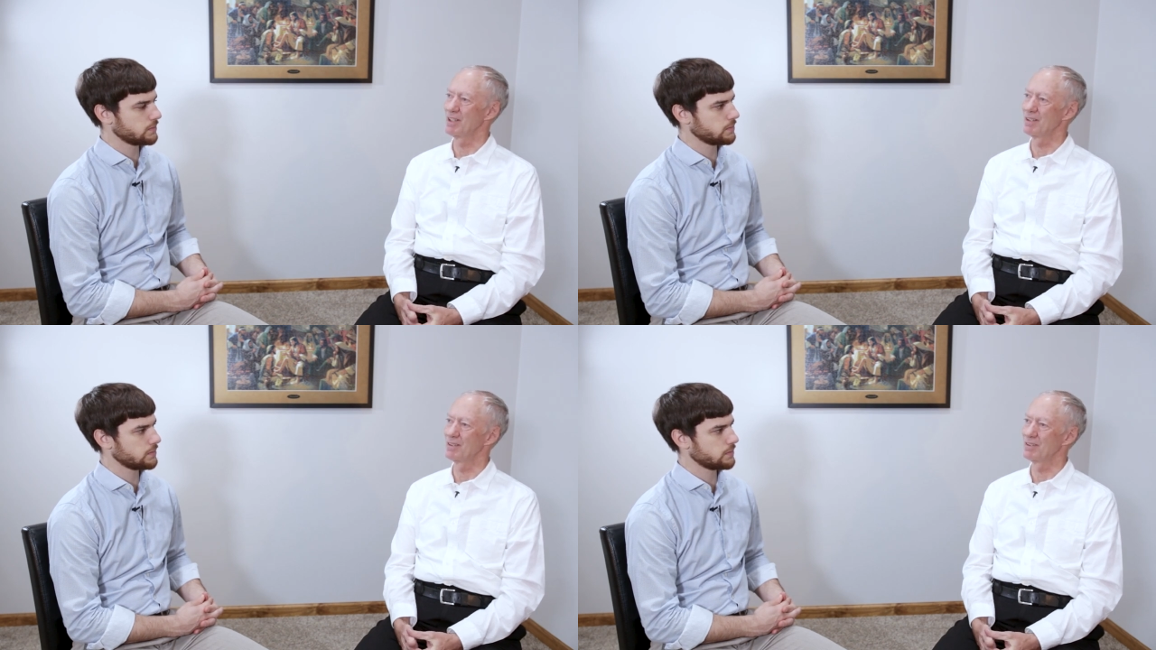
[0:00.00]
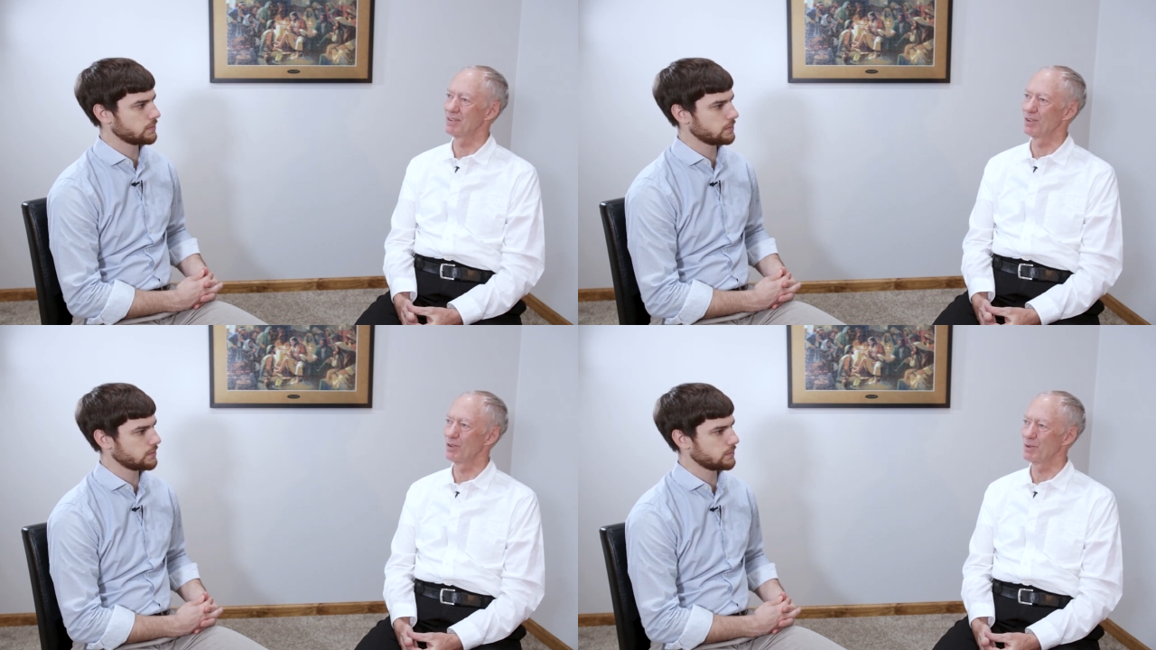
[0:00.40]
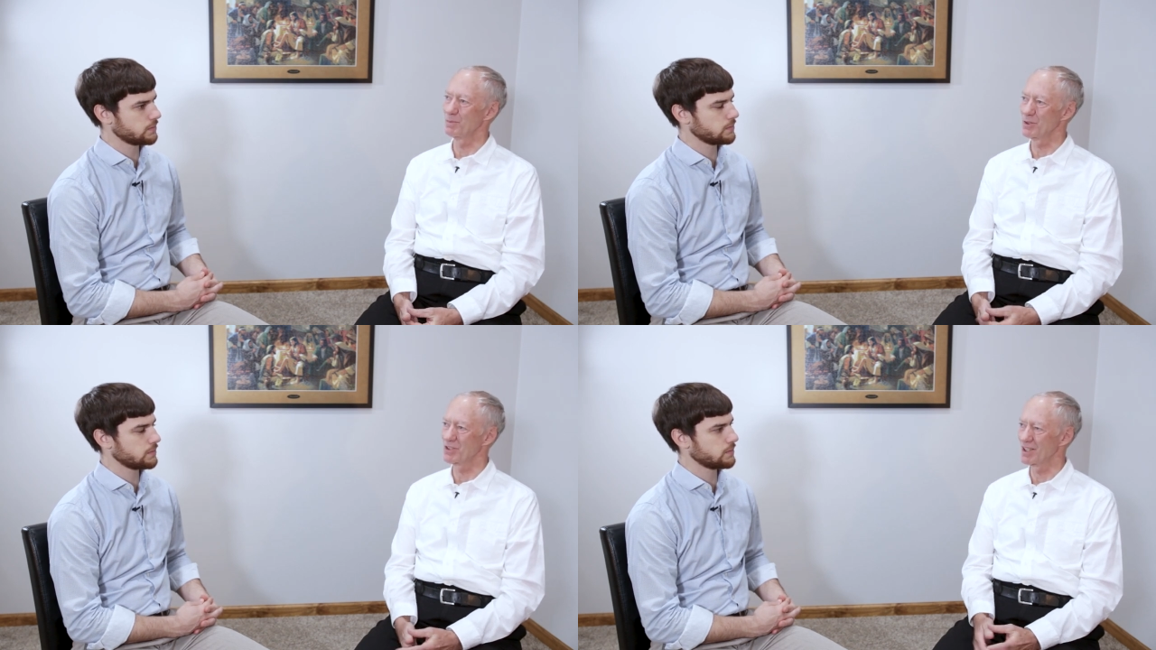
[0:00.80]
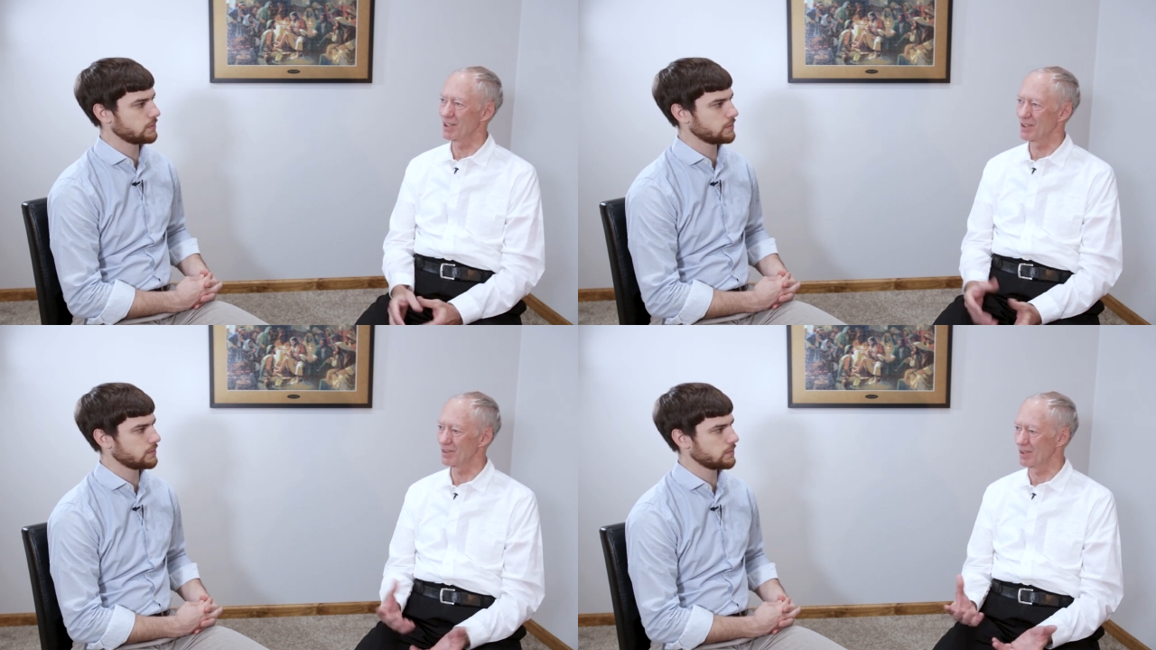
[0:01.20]
Speaker 1: and the Lord put
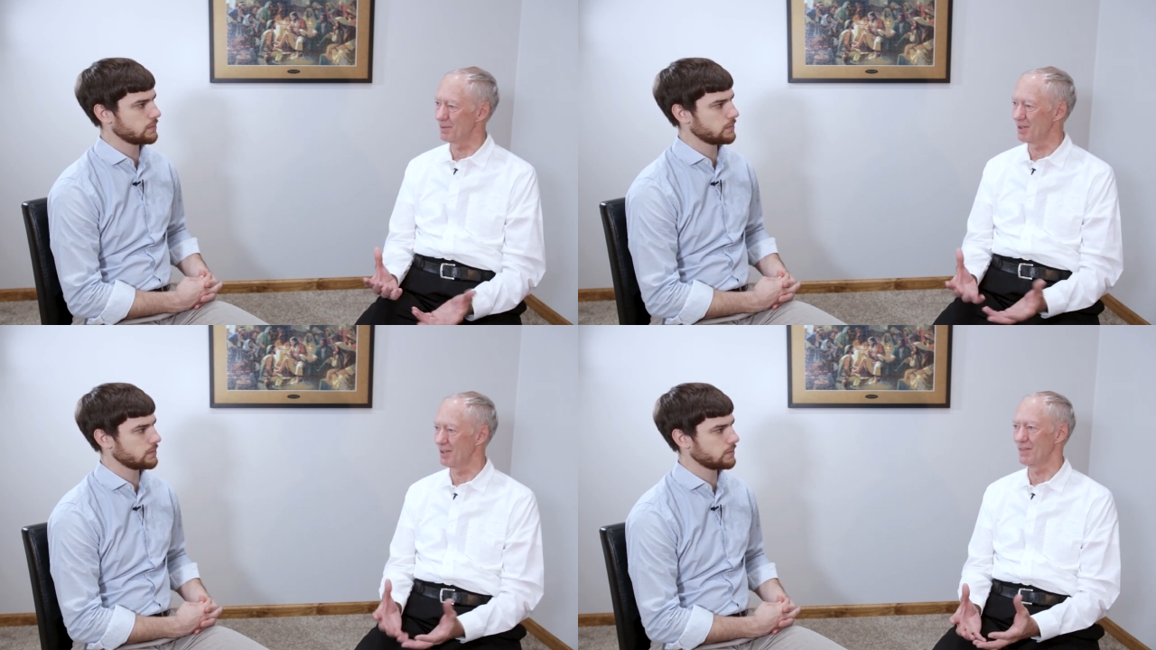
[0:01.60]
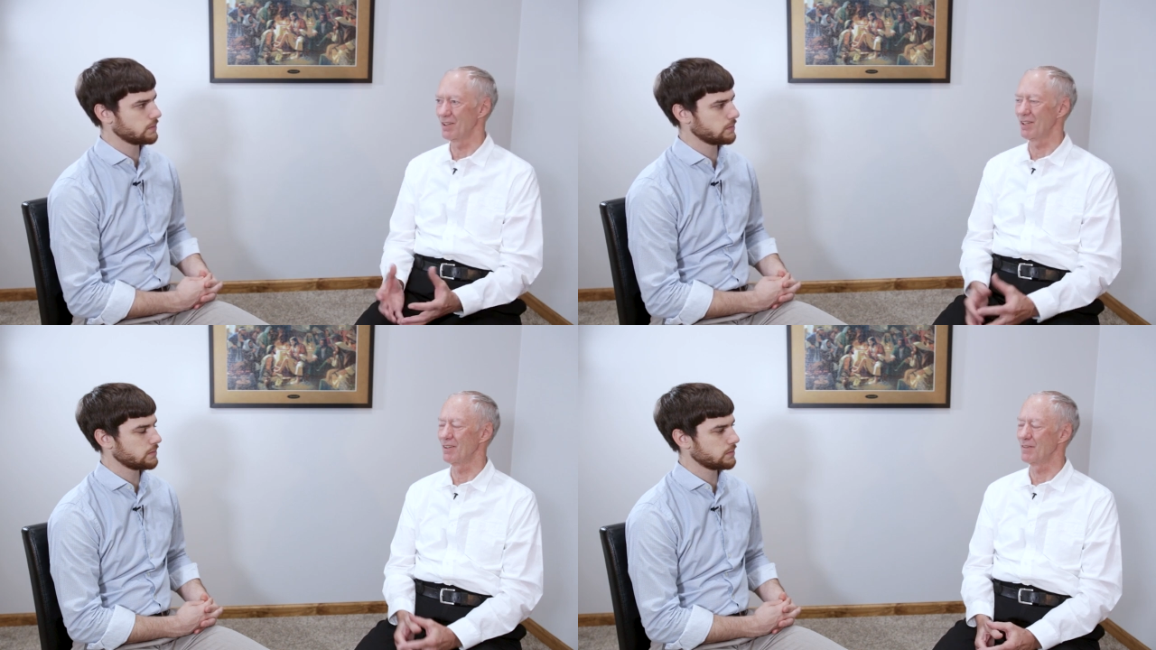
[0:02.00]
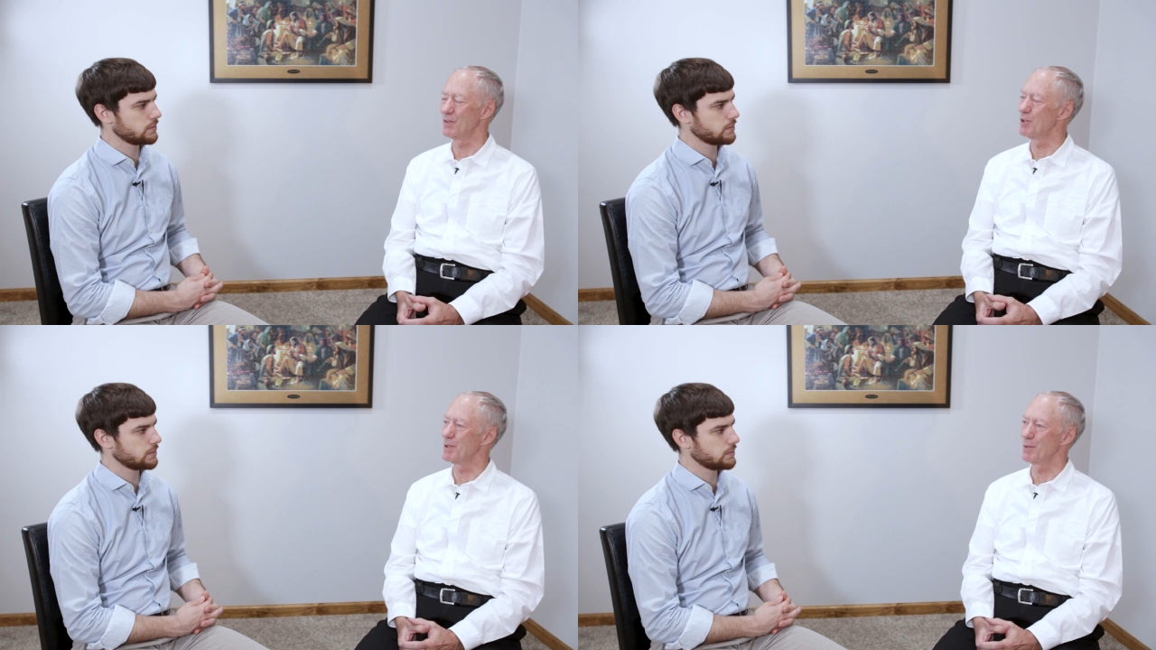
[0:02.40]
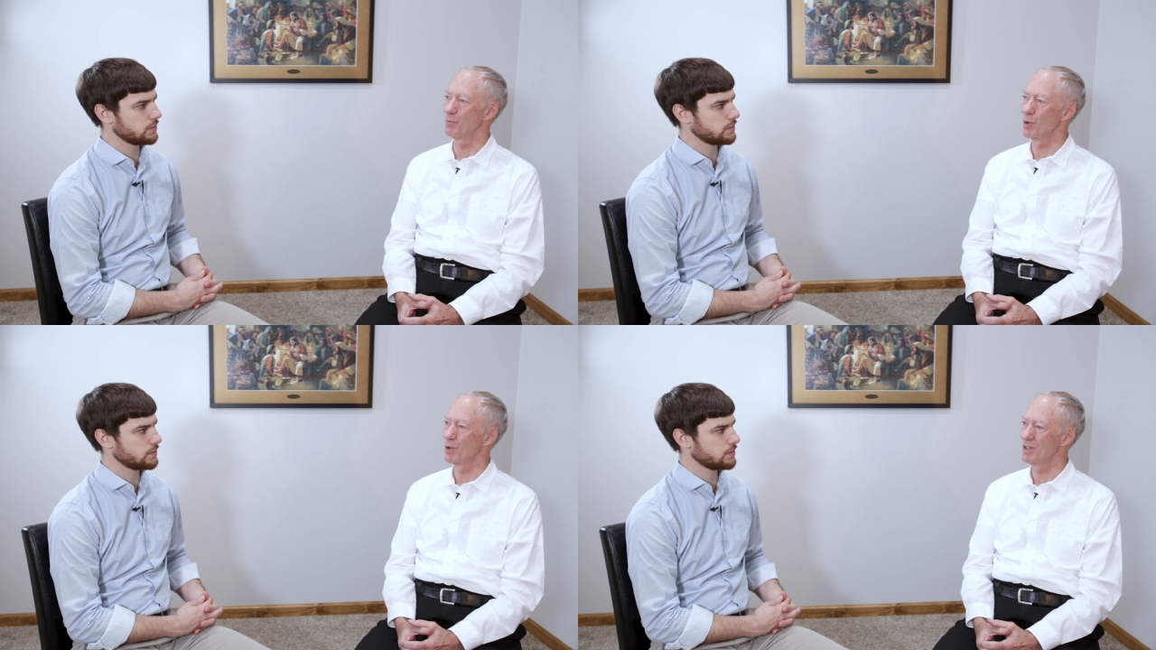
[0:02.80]
together a very
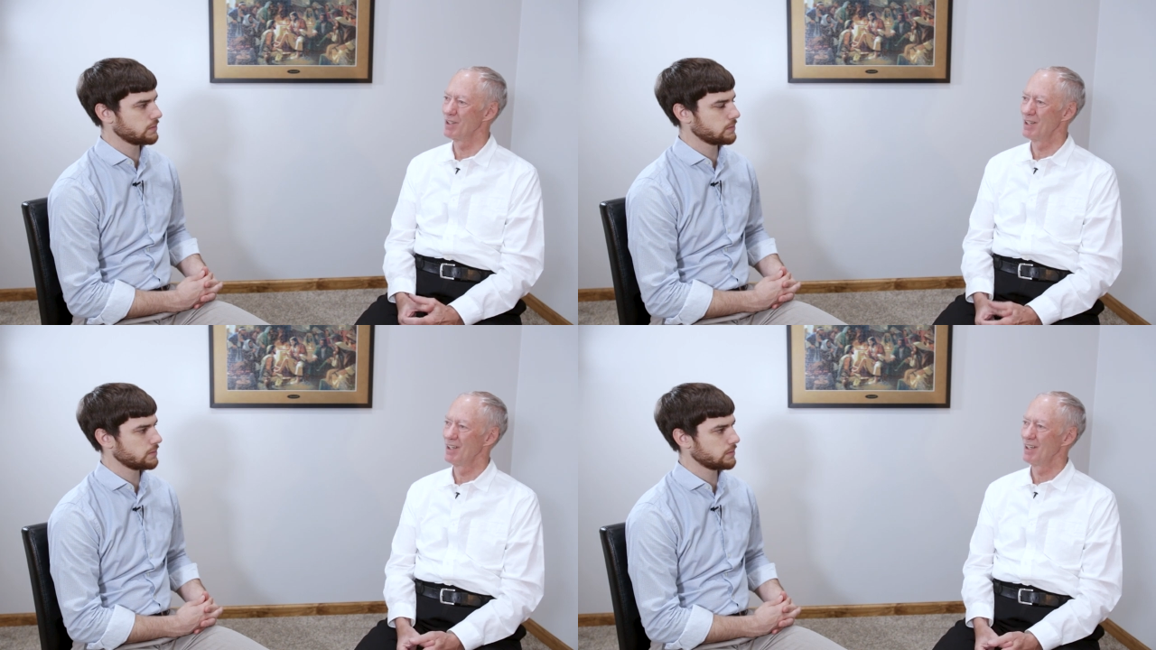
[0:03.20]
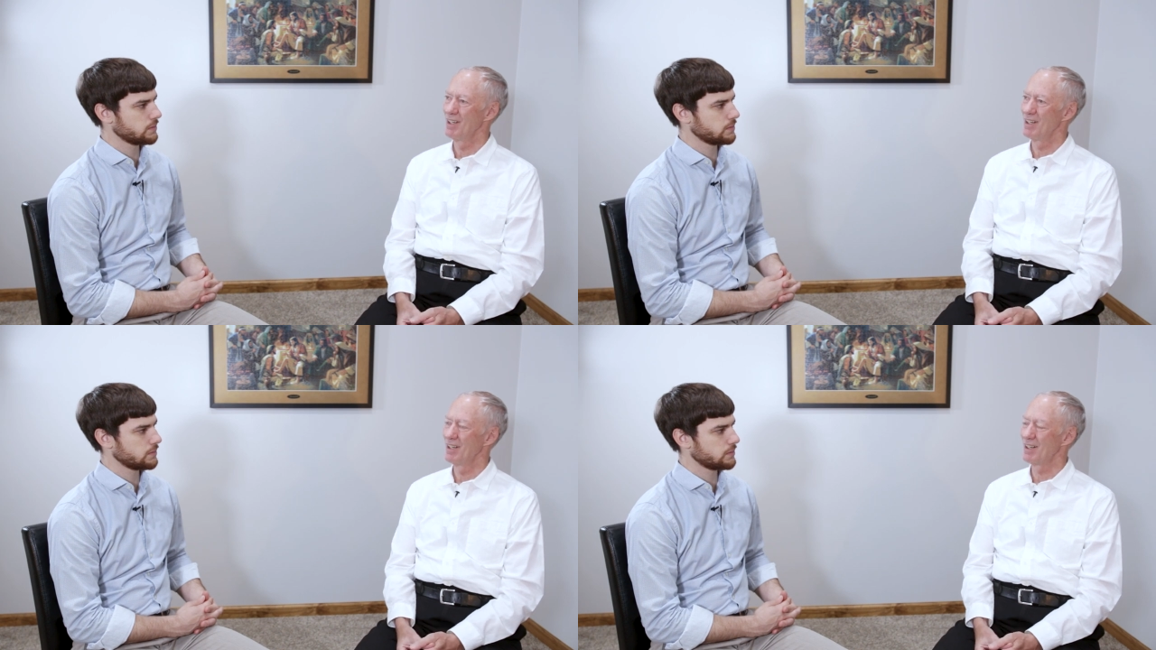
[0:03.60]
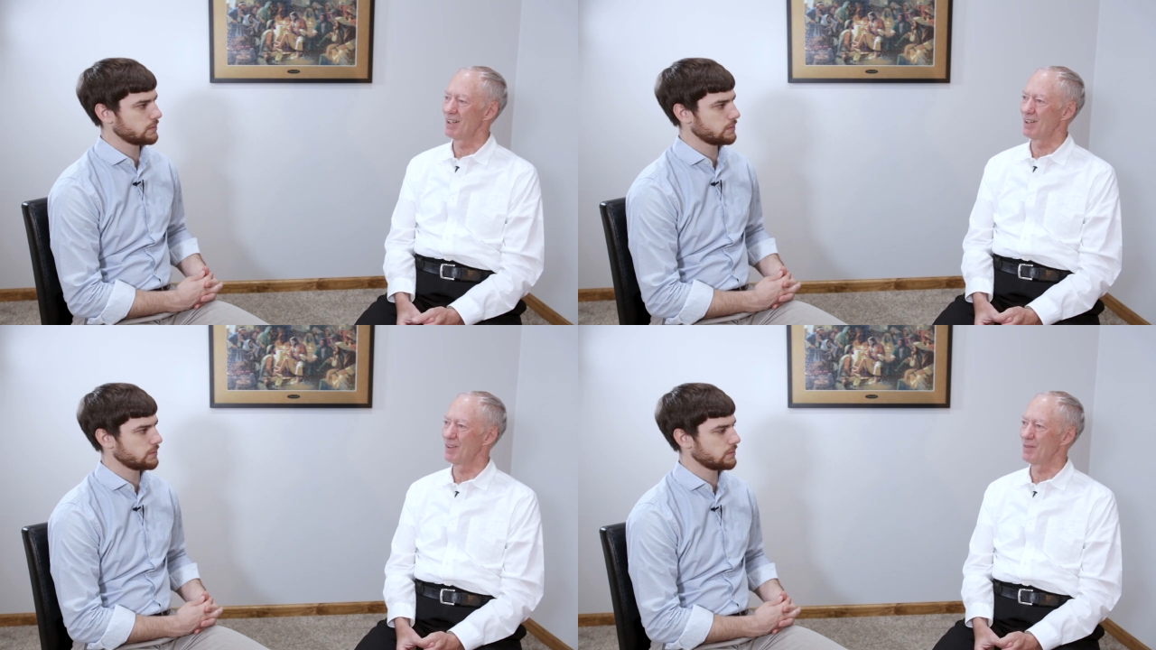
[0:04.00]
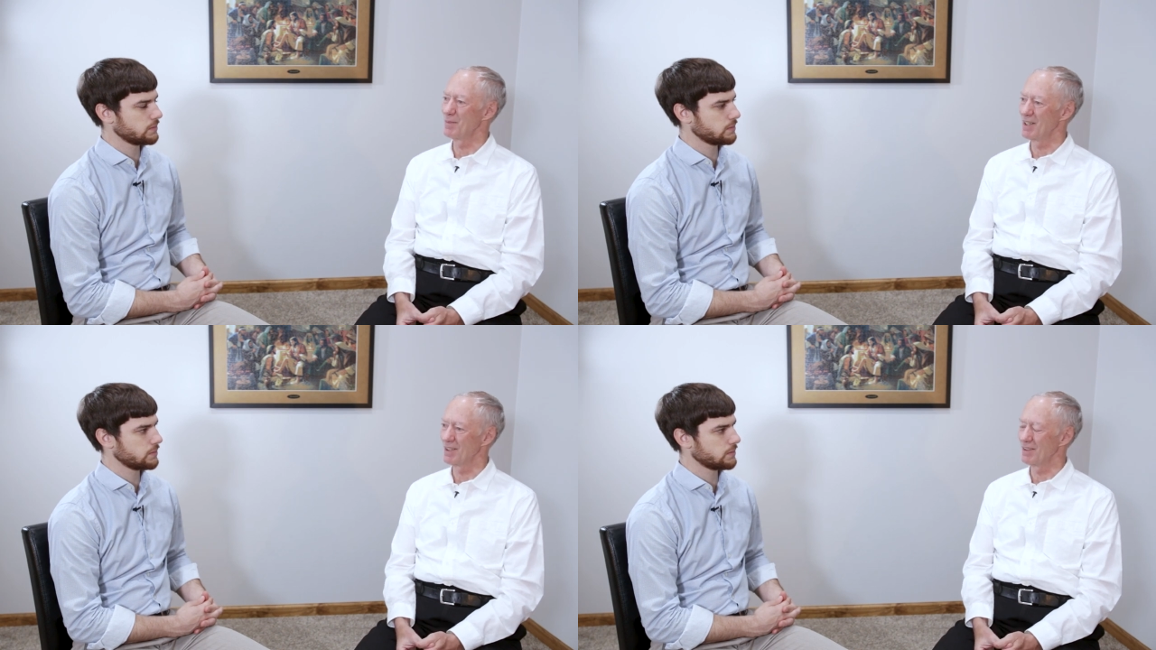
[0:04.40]
affirming board of
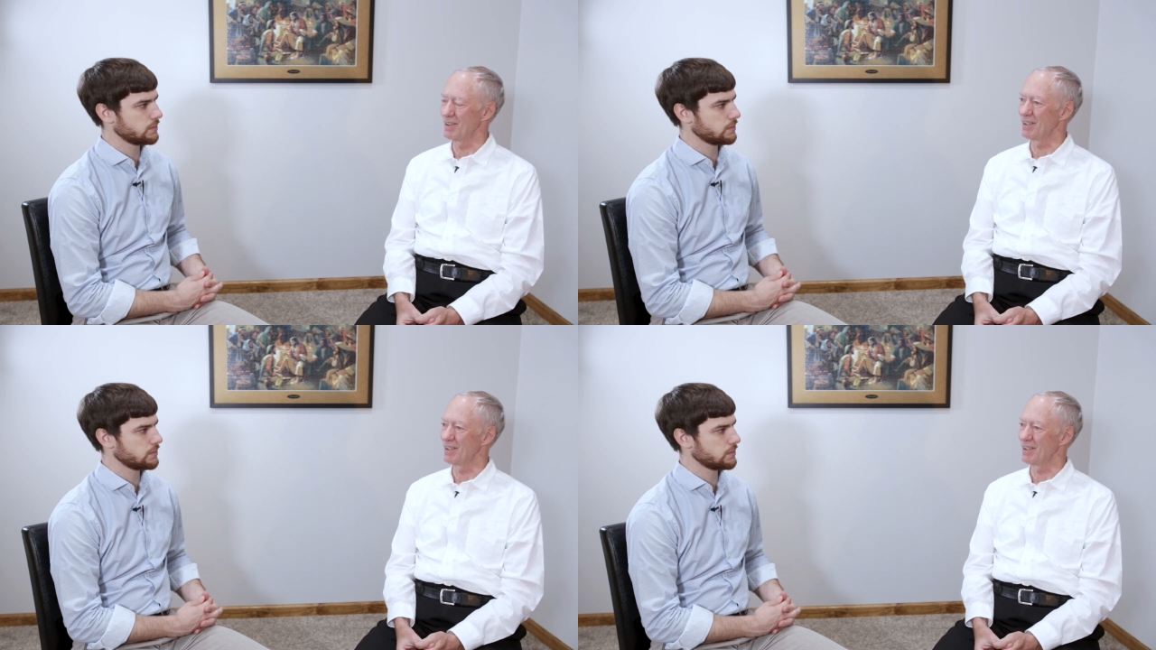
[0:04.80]
men